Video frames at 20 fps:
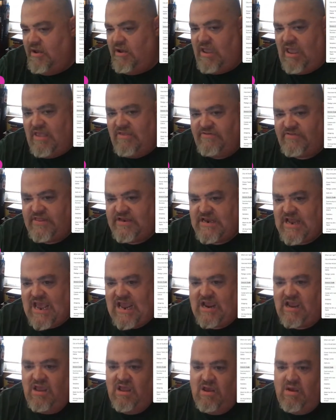is the
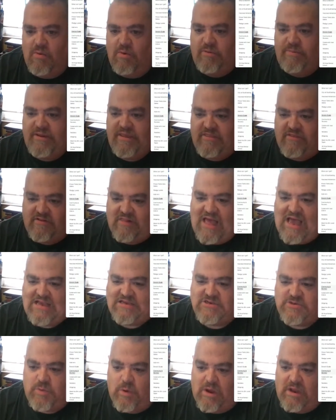deck, will be the
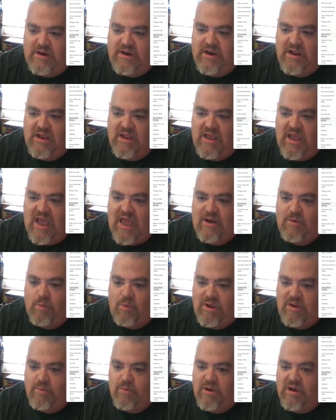last one. And
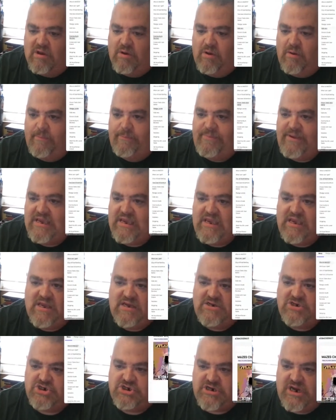we will be
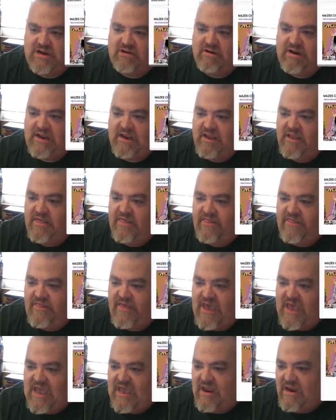sharing
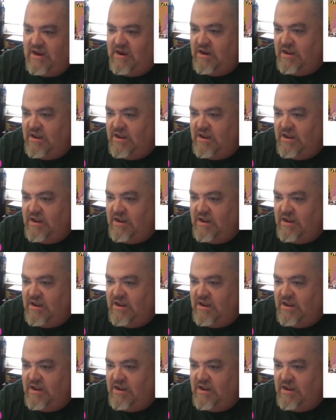that.